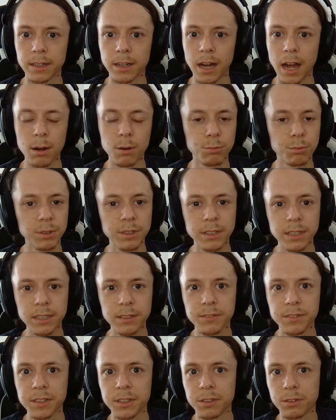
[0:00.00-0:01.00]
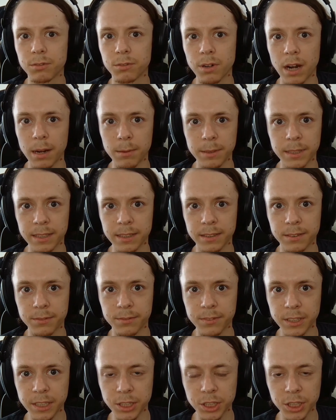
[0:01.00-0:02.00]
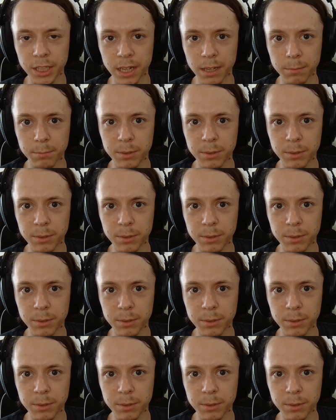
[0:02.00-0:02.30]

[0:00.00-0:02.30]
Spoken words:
I wouldn't even describe it as a V shape,